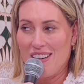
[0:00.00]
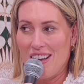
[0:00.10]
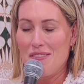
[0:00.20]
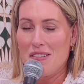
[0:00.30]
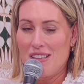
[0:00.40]
I
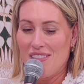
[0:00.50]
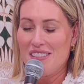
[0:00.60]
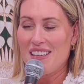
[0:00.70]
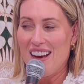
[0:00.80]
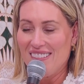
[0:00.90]
can wear
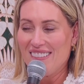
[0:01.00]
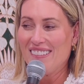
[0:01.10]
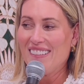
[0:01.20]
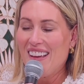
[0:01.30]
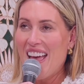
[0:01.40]
7s now.
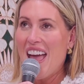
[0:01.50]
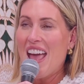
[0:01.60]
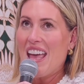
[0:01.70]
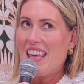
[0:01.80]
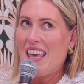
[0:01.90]

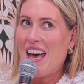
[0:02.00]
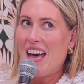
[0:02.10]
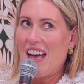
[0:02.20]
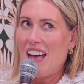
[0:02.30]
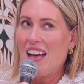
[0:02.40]

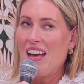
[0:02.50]
Yeah.